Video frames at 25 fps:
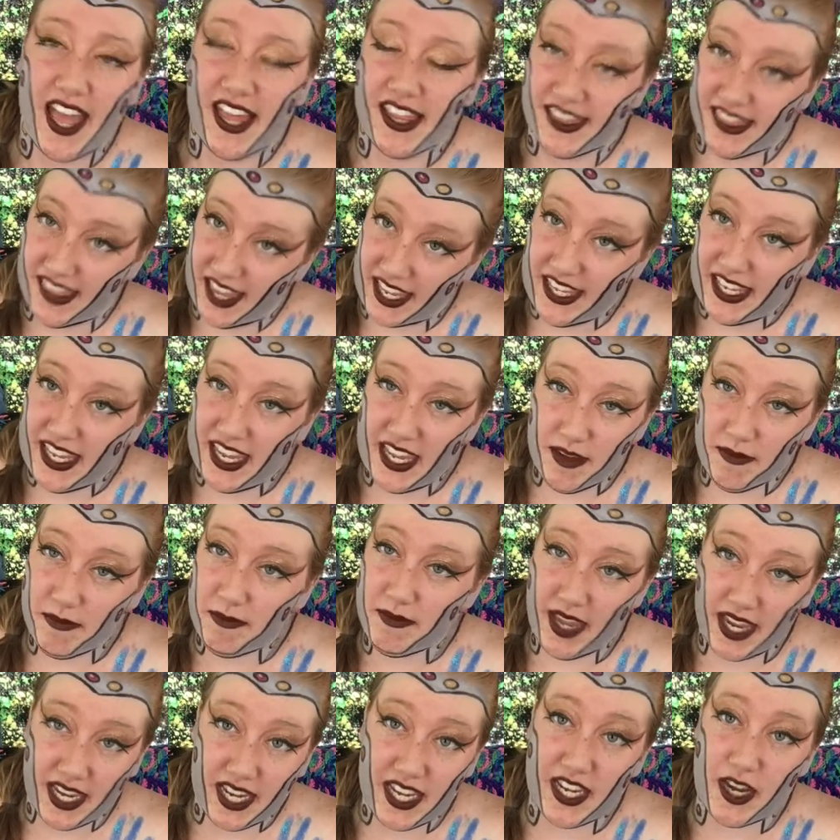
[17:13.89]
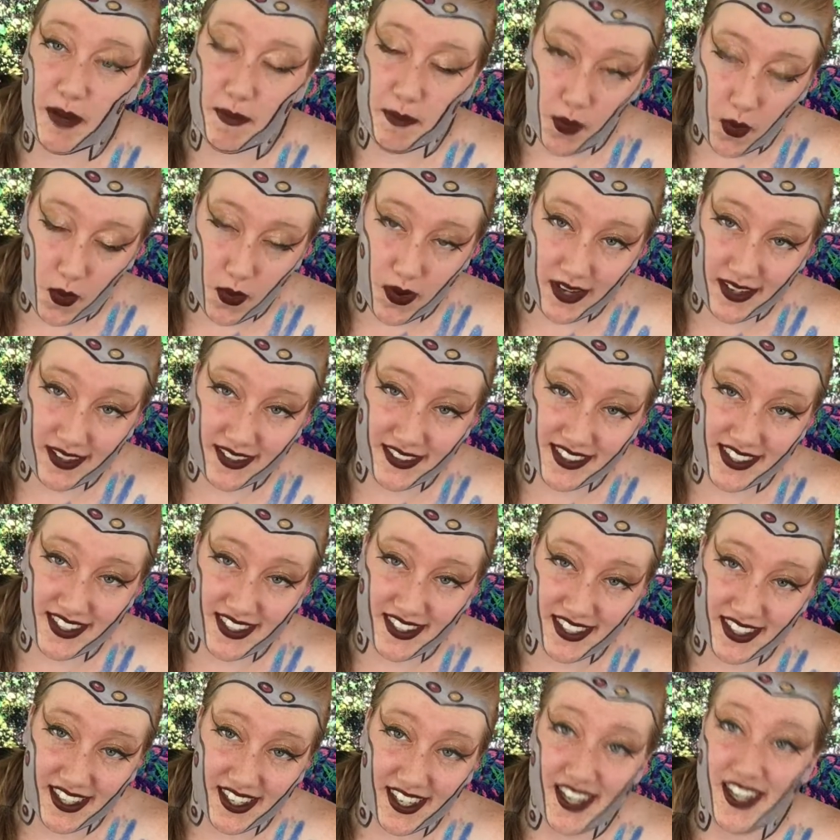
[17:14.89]
making a
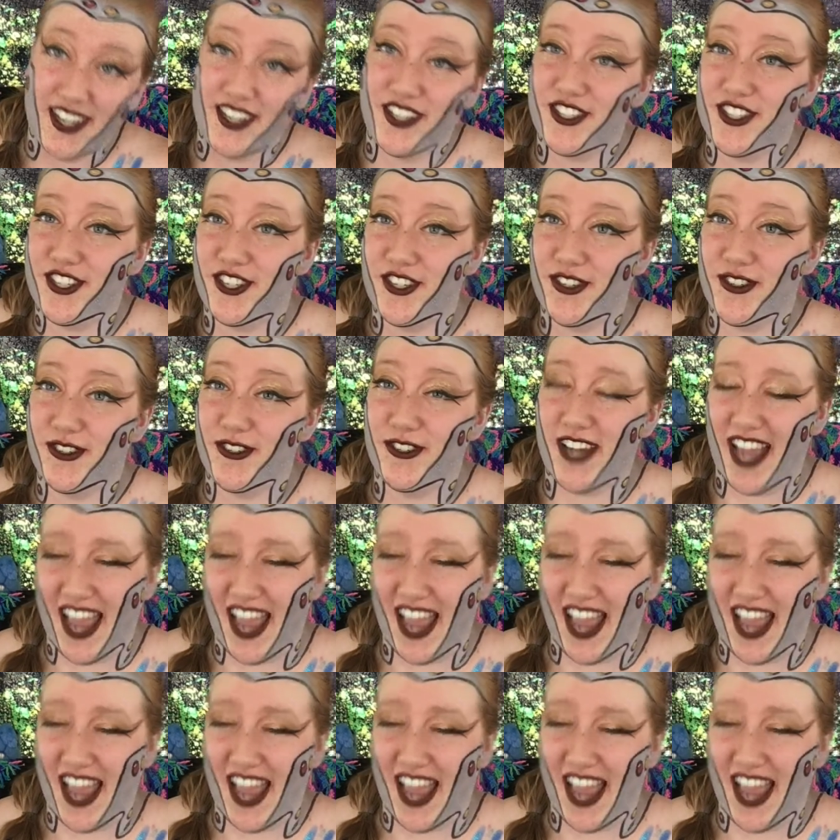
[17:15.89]
point to